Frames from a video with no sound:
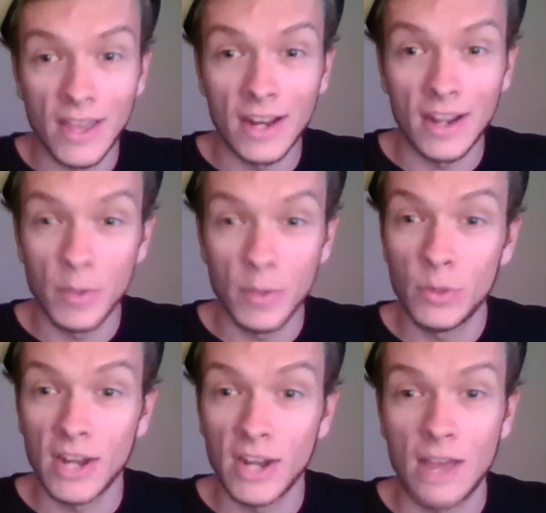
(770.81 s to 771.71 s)
people can
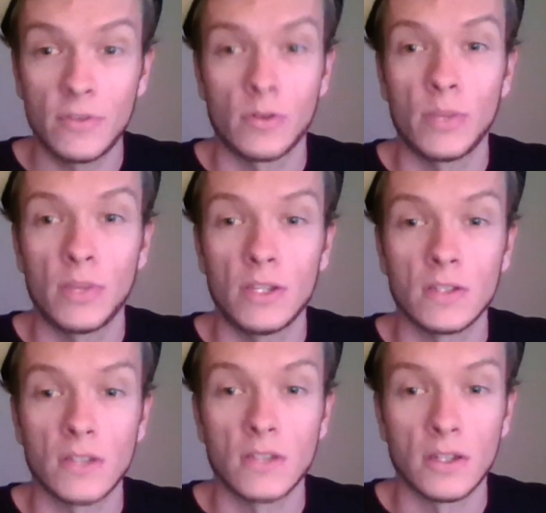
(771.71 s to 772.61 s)
have different opinions
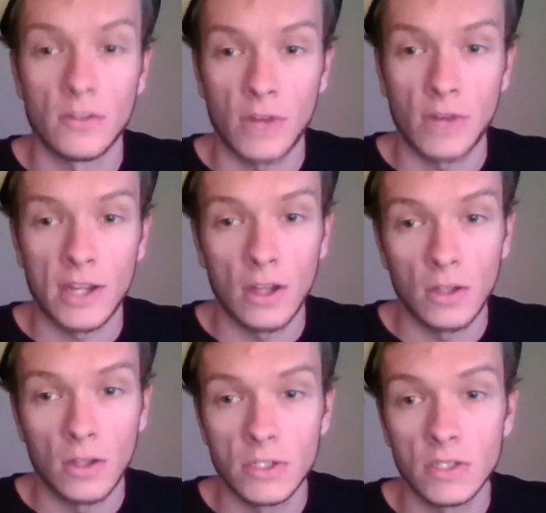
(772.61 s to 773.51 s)
and different
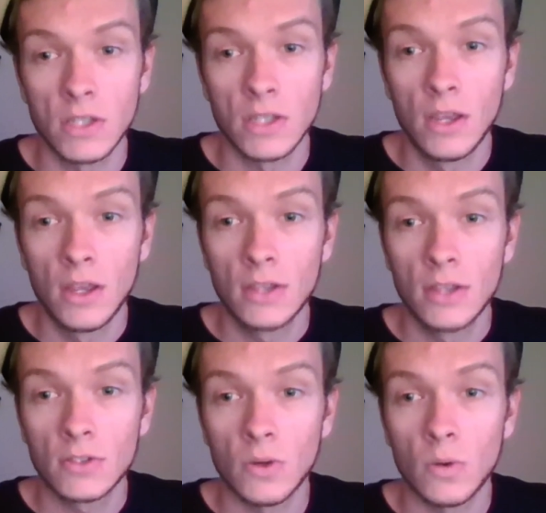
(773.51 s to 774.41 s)
ideologies.
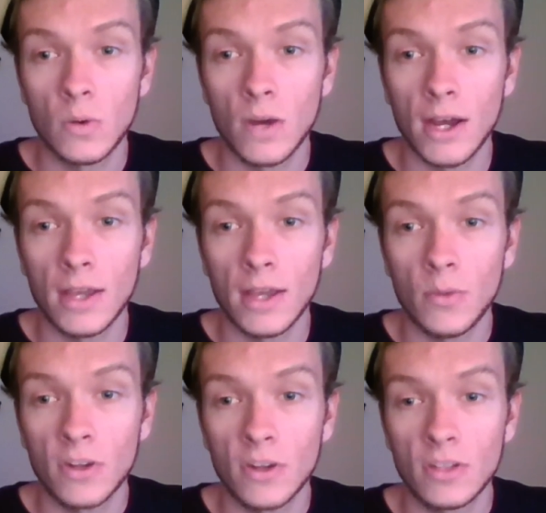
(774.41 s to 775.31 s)
So I wanted
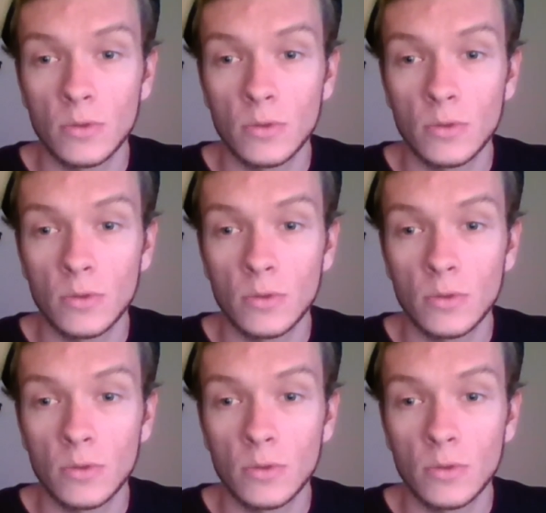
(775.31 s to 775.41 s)
to.